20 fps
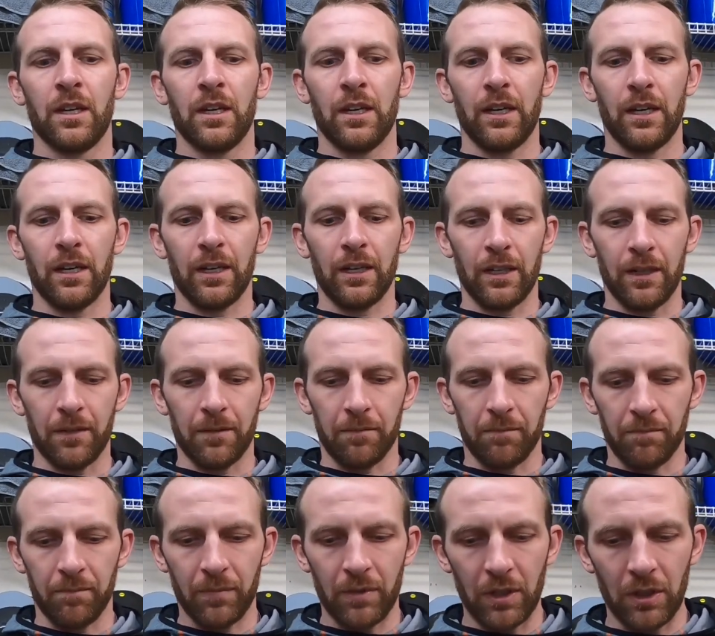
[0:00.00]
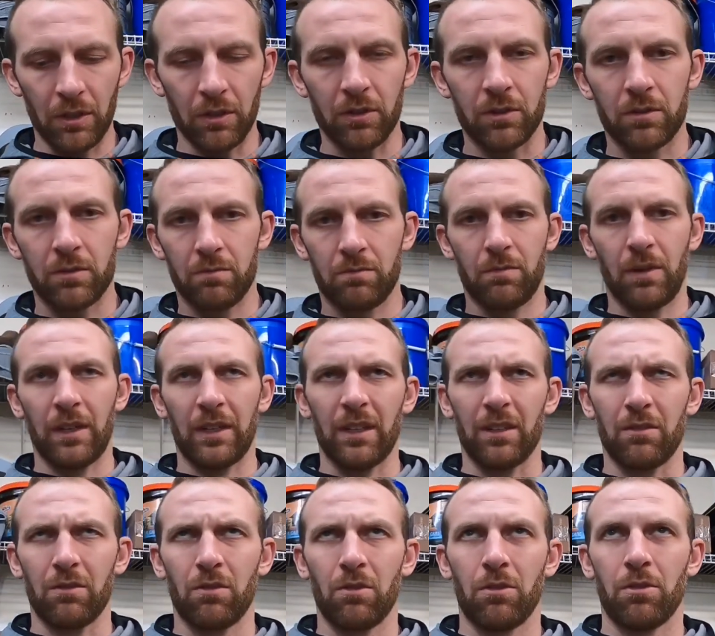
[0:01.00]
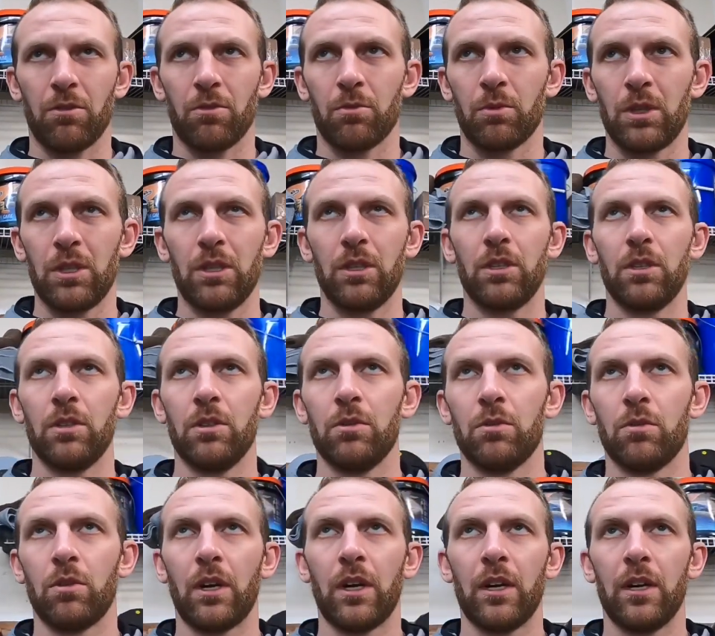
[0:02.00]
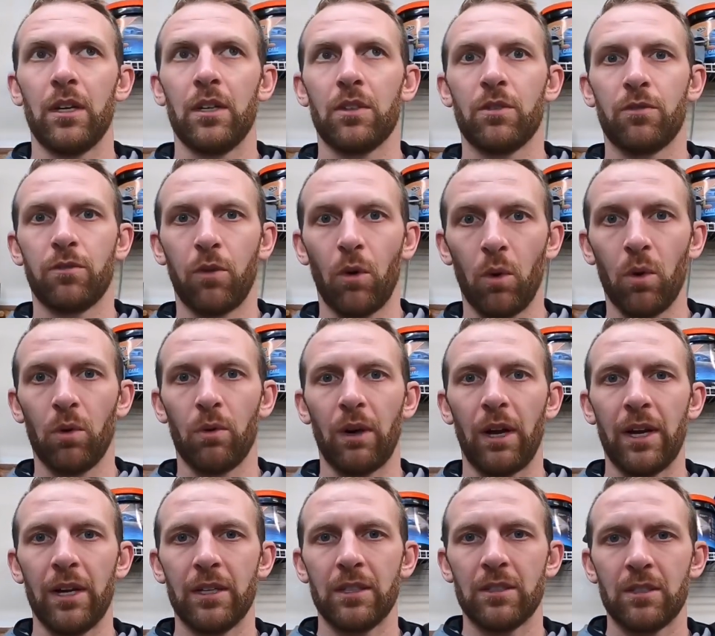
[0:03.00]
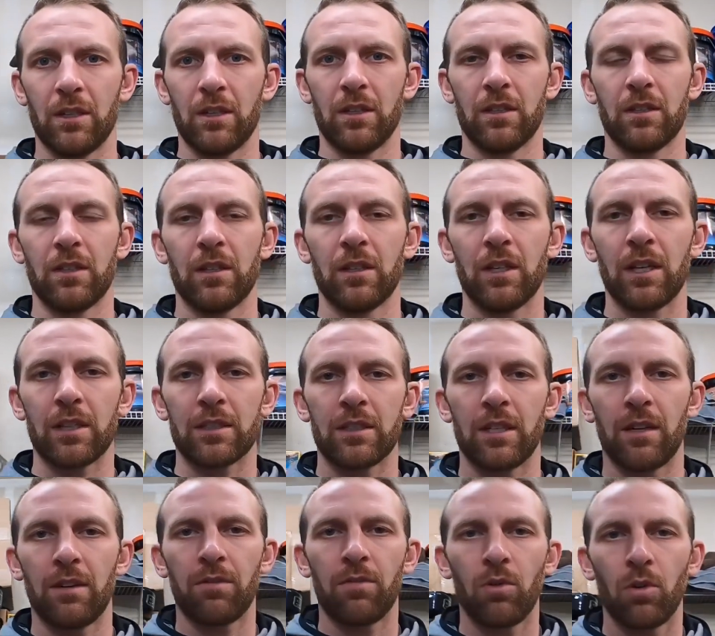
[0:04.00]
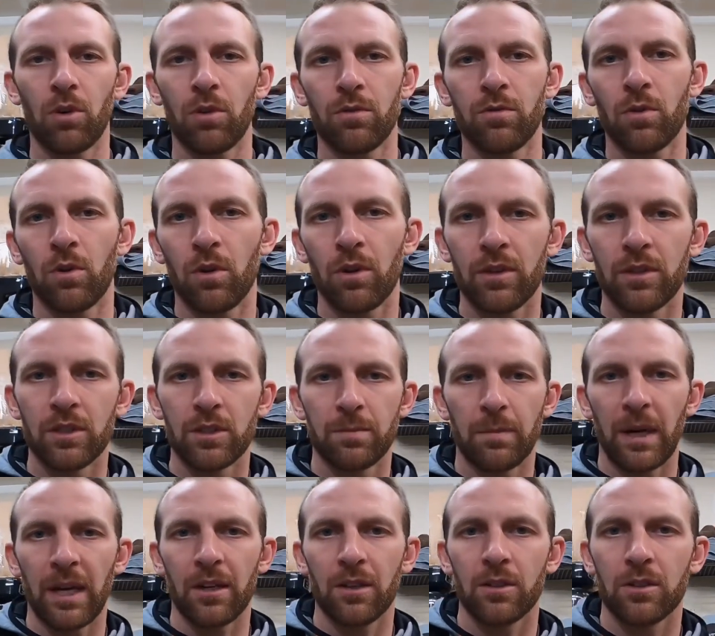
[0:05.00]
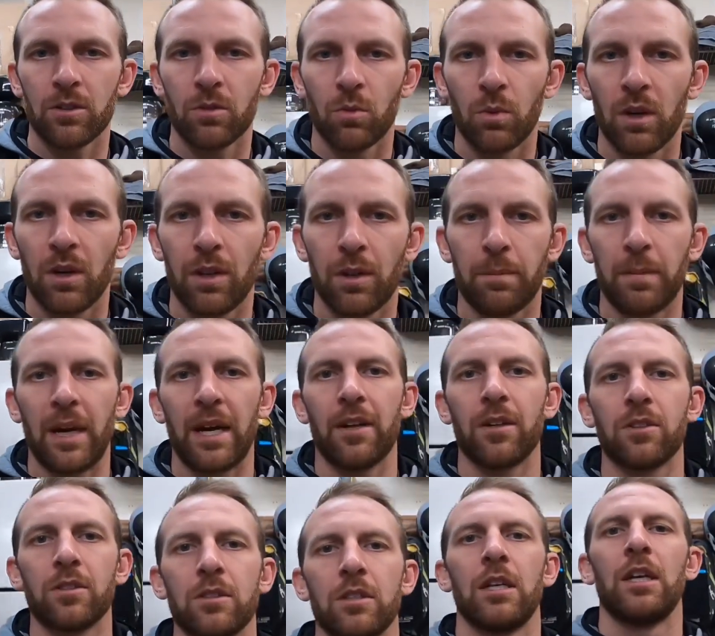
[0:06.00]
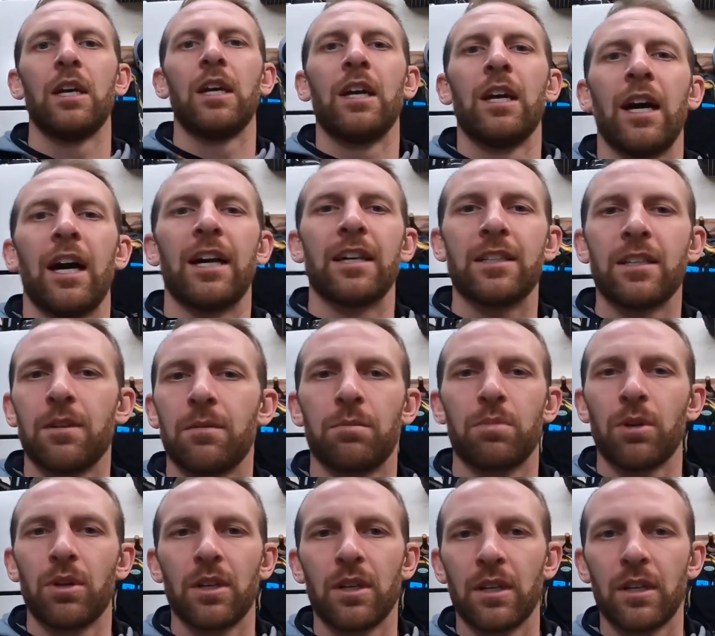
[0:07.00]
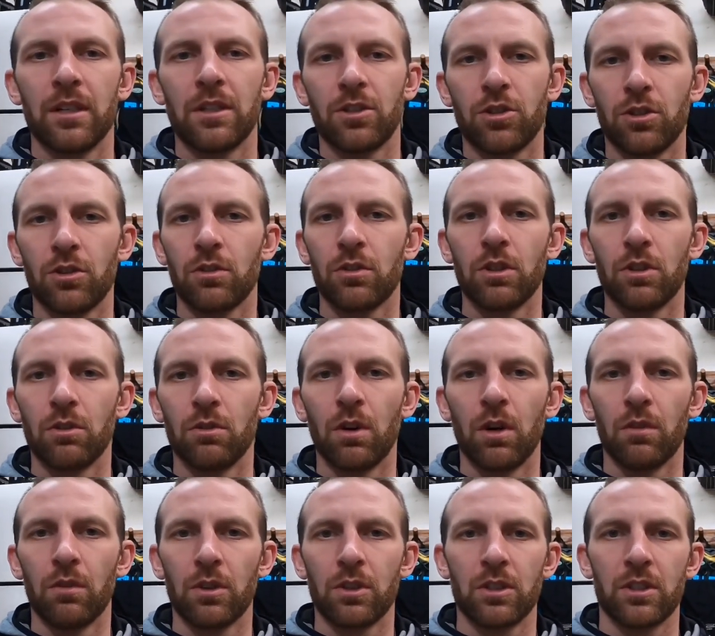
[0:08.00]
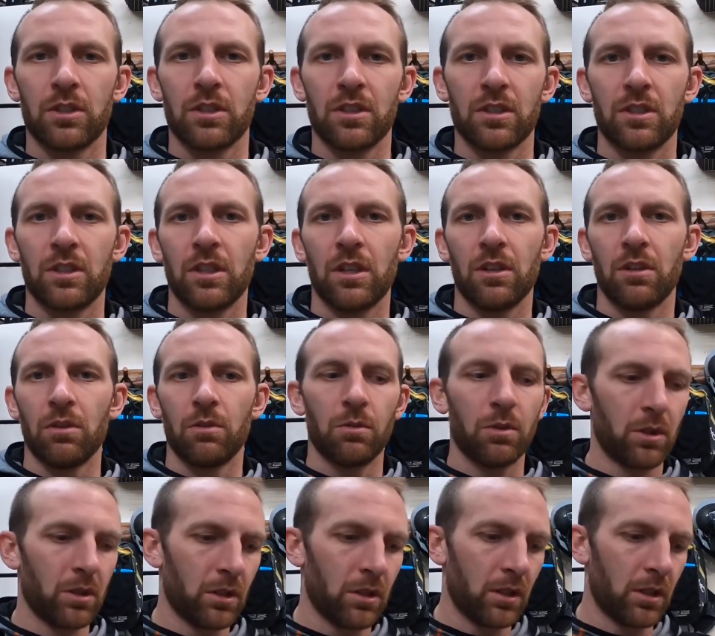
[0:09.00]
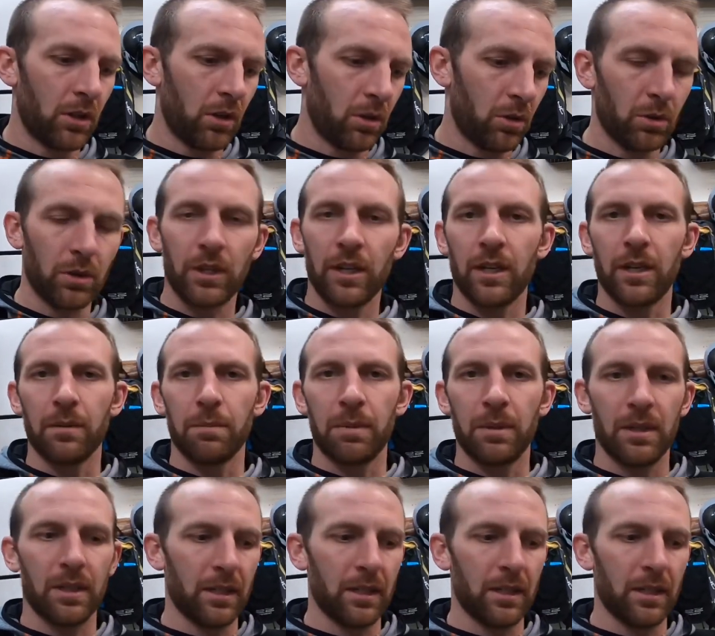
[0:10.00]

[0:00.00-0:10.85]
You know, I got 4 rides on the Loctite 404 on these paddles. One of the paddles I didn't put any shoe goo over just to see how it would hold up,